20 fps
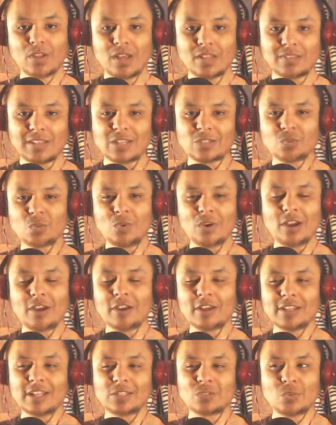That's why
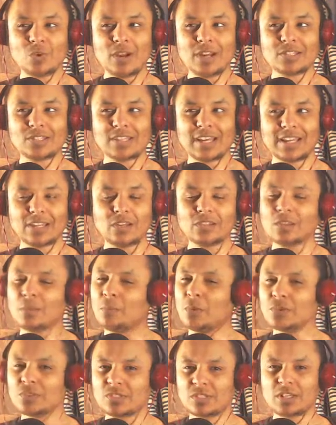I say, like, the
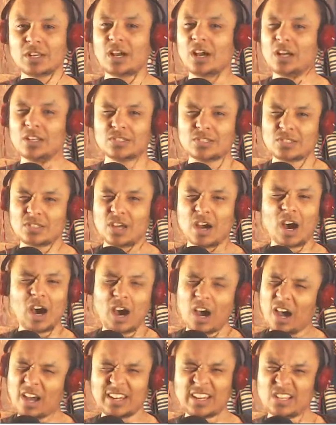monster cards
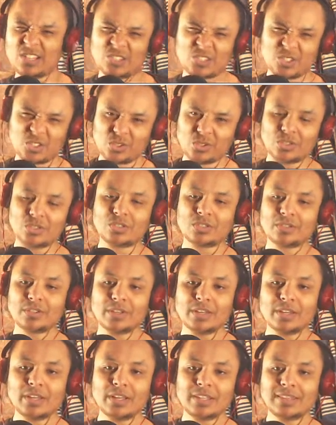aren't as good.
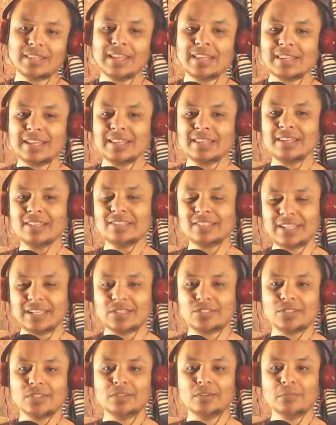They're
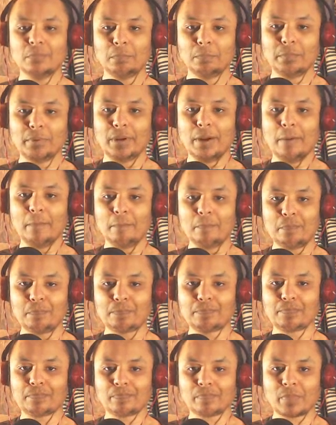decent, but
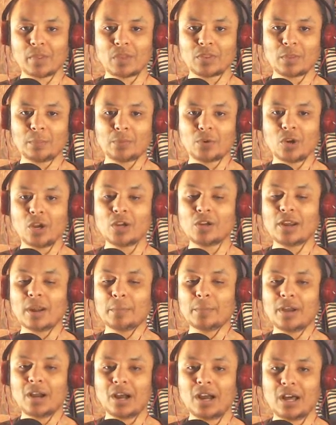the program
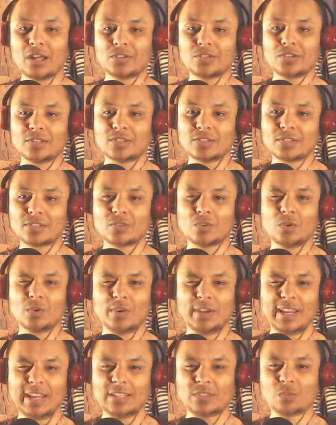cards
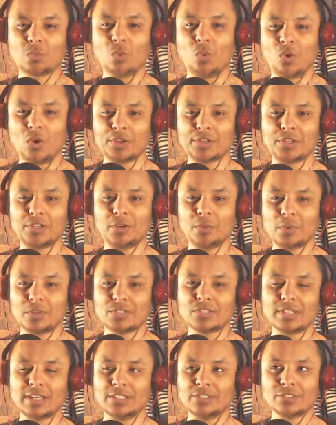is what you
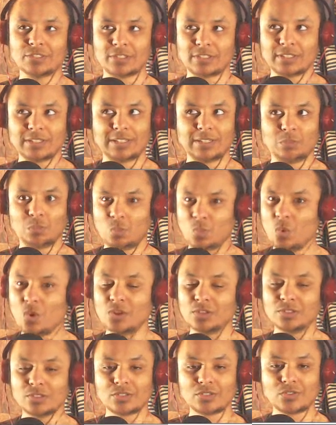essentially
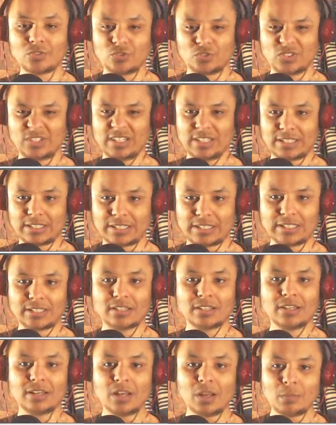want, really.
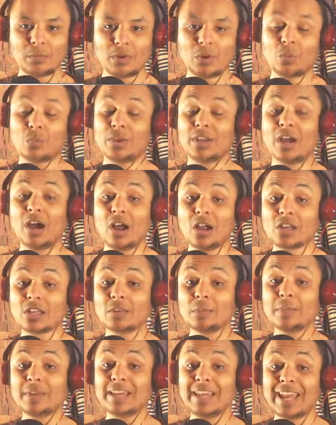But we are going to
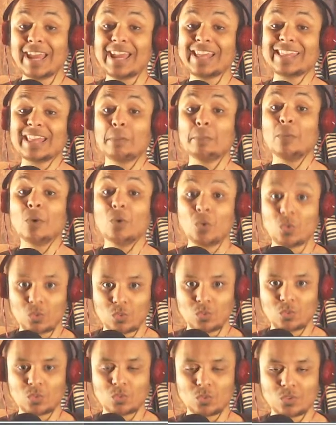be getting them
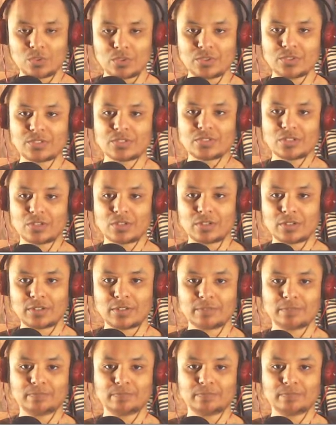all, so...